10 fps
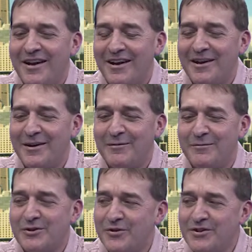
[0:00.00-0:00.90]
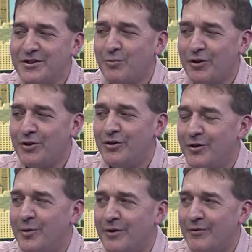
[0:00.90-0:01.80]
Um, so this is what you're
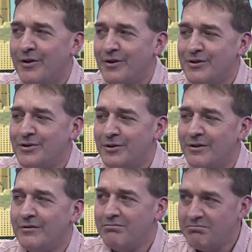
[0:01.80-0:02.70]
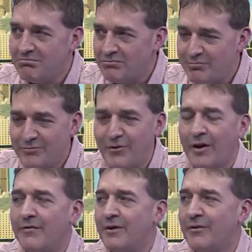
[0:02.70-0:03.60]
doing really, is you're
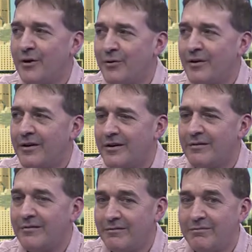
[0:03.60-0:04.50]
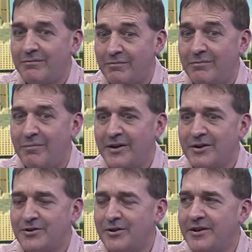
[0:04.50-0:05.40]
traveling around Oregon. Exactly. Making
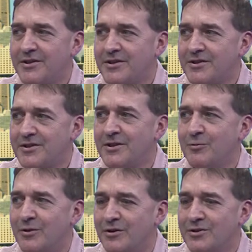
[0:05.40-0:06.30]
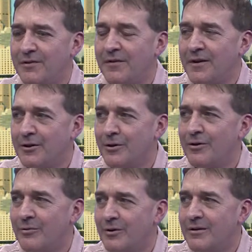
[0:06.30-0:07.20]
sure kids can see well so that they can
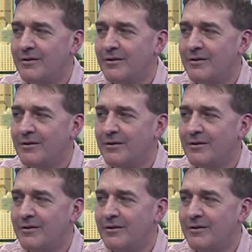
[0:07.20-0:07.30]
learn well.